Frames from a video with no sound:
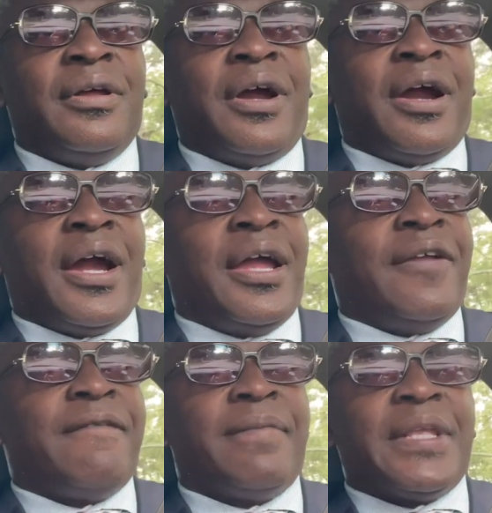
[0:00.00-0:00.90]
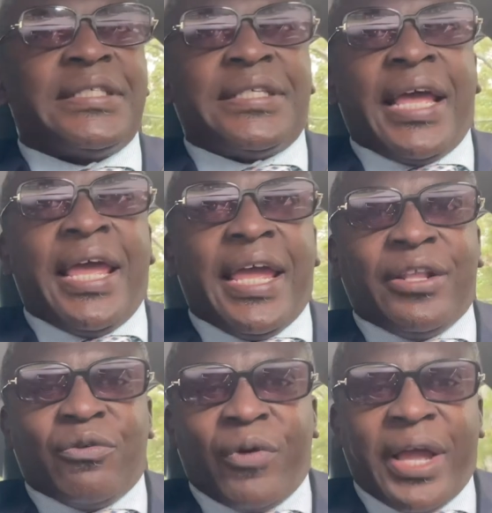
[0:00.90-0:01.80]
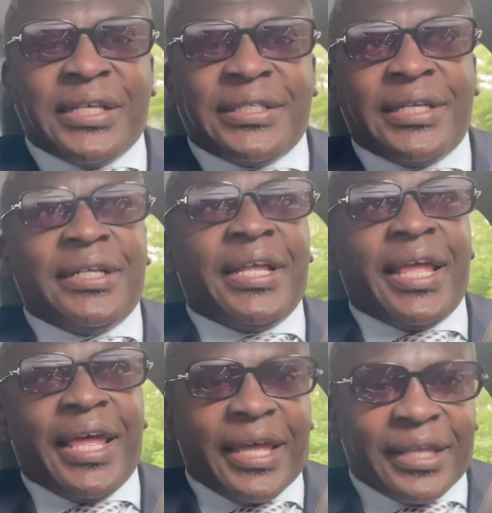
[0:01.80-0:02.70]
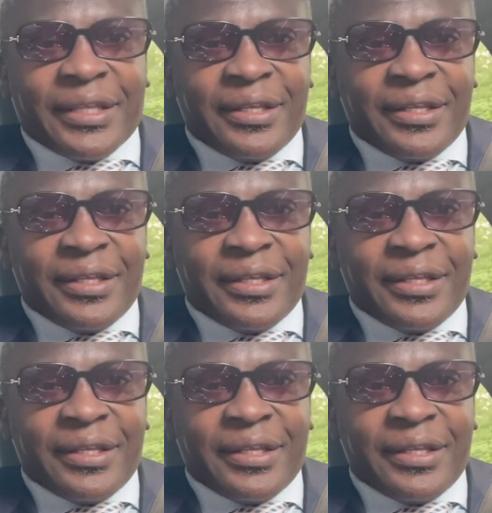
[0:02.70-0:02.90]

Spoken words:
All right. Stay in the race till the end.